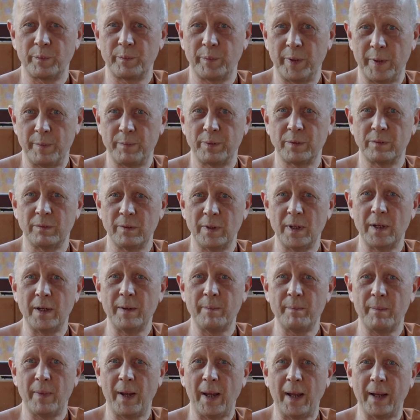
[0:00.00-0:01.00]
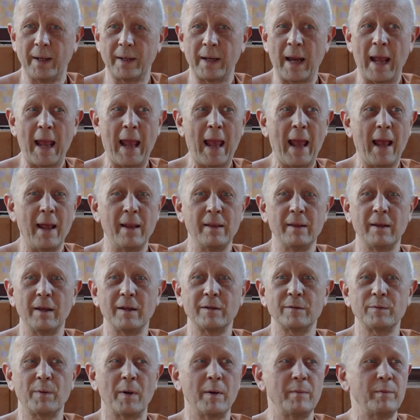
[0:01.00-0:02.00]
people really mad. And
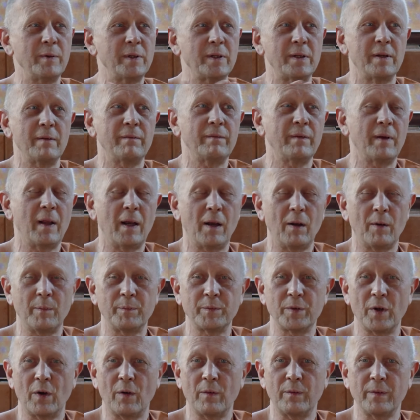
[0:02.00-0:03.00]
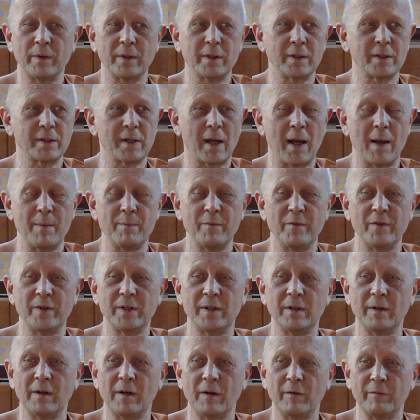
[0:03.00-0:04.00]
that's why we developed, over the time, we
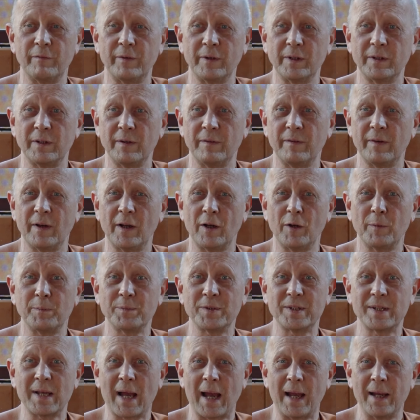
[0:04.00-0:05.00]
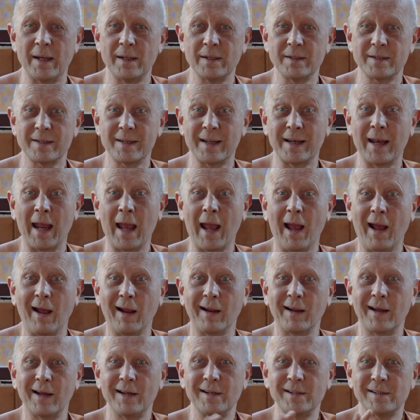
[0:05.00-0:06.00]
developed, developed science that
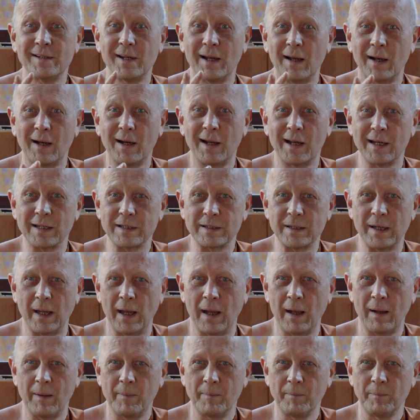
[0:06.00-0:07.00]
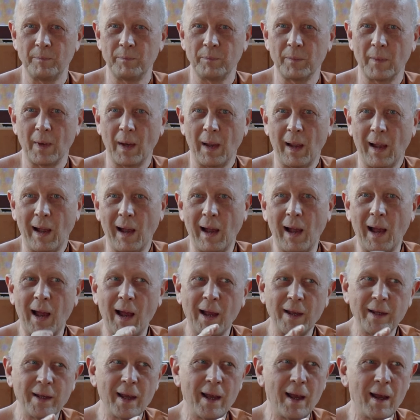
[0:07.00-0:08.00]
can tell us, yeah?
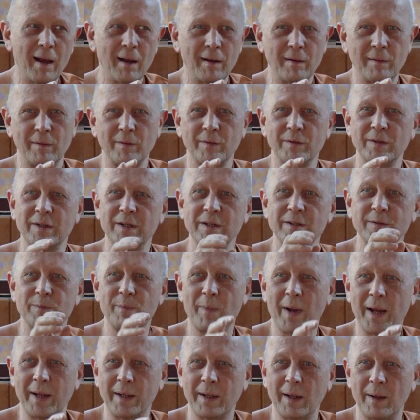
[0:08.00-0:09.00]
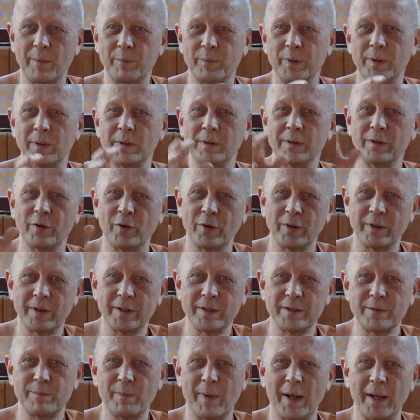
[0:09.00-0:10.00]
Ah, yeah, this might happen, or
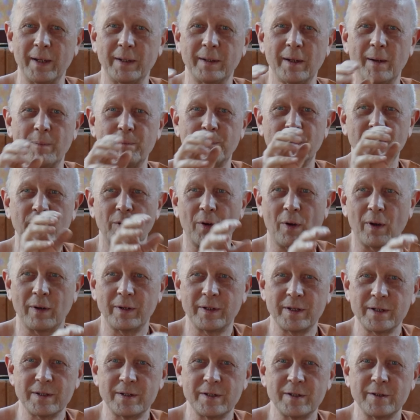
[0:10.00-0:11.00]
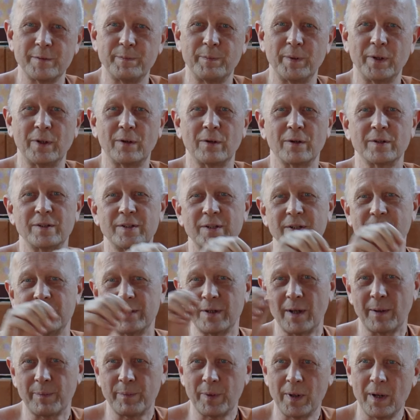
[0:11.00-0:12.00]
this might happen, or this is because
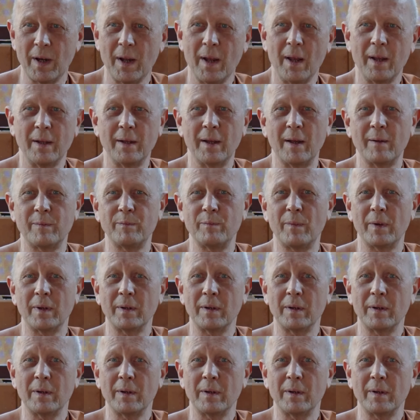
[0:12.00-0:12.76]
this happened, that